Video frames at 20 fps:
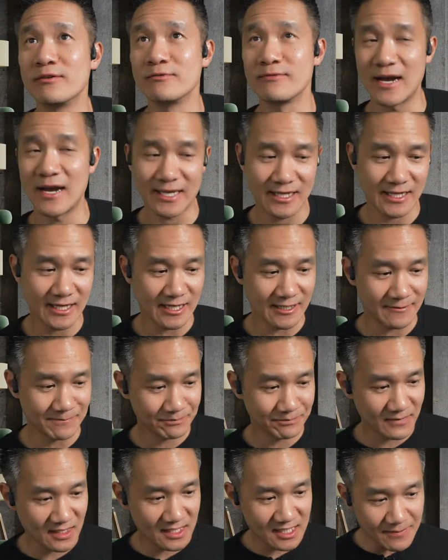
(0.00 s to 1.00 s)
right here.
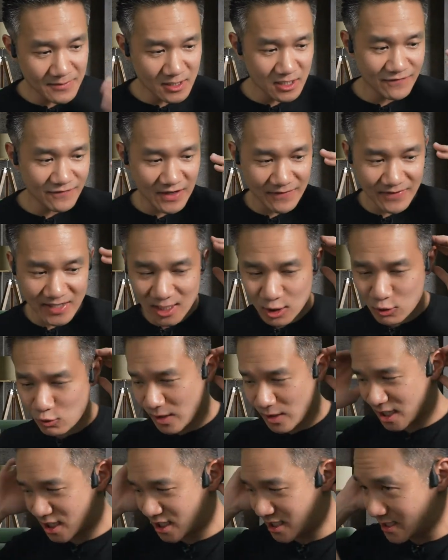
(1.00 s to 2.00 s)
Let me know if you have any
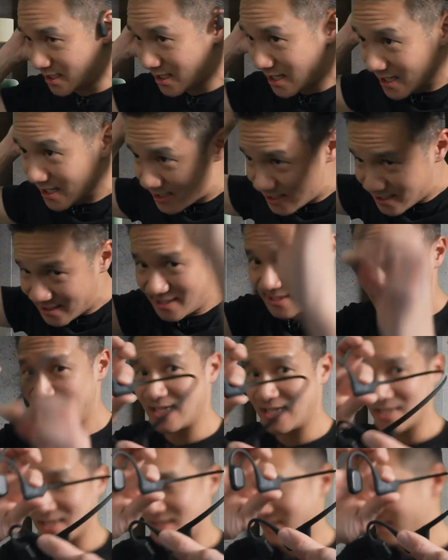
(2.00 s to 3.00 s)
question. This thing is